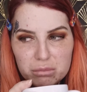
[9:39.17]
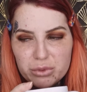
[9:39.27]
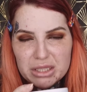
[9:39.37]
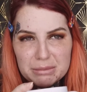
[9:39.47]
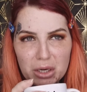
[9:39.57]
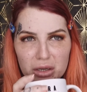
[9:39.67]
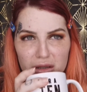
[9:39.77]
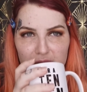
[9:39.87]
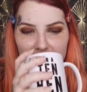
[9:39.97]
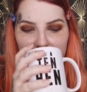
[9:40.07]
Breaks my
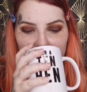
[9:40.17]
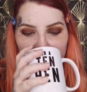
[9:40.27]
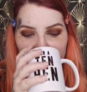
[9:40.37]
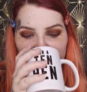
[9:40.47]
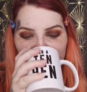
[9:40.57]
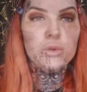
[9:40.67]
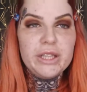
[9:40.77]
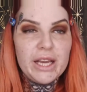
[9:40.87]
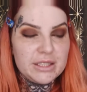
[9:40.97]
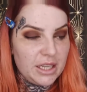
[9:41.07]
heart. So
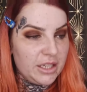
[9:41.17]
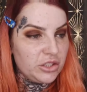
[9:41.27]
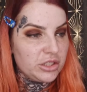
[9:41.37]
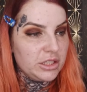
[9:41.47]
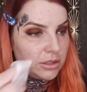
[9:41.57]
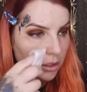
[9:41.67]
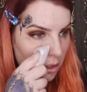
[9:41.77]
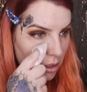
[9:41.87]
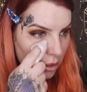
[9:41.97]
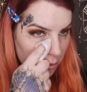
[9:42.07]
next I just need
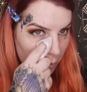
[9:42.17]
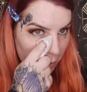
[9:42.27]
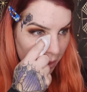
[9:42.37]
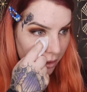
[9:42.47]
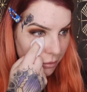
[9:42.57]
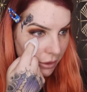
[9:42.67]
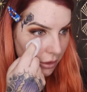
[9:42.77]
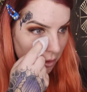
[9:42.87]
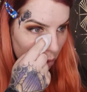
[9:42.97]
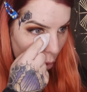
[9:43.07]
to use my wipe
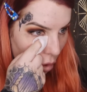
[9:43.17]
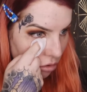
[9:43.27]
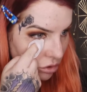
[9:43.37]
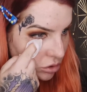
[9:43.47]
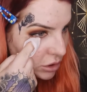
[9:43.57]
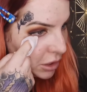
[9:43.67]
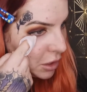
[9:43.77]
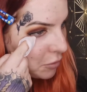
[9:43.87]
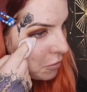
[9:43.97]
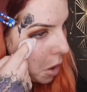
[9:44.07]
and go
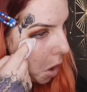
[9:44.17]
underneath.